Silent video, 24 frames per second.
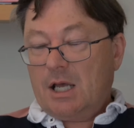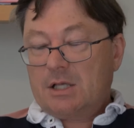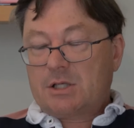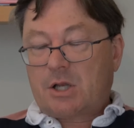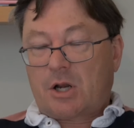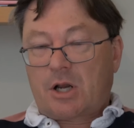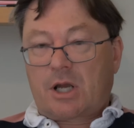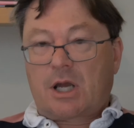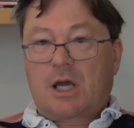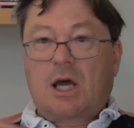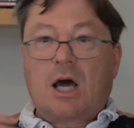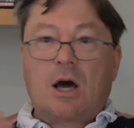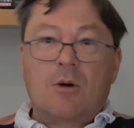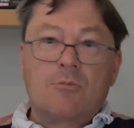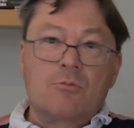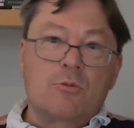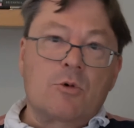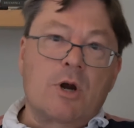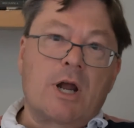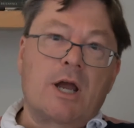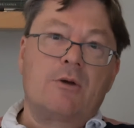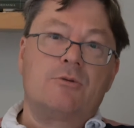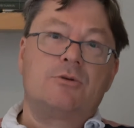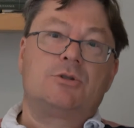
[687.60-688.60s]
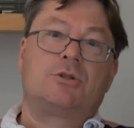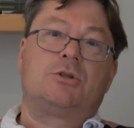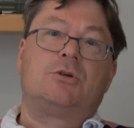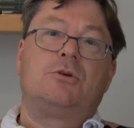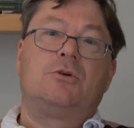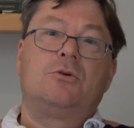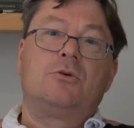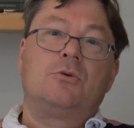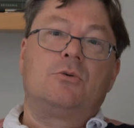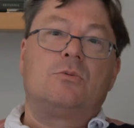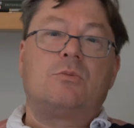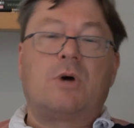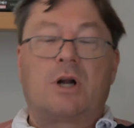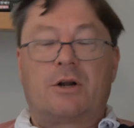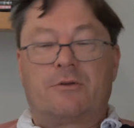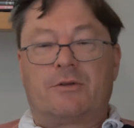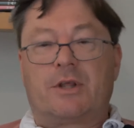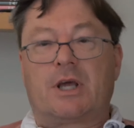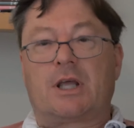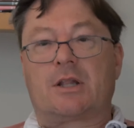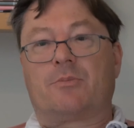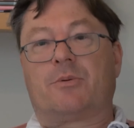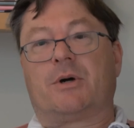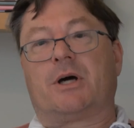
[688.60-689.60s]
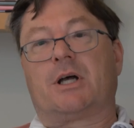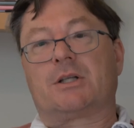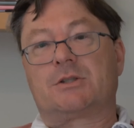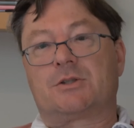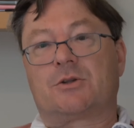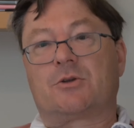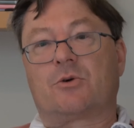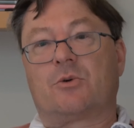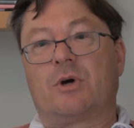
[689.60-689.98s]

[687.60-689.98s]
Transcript: So to come round to one of the other parts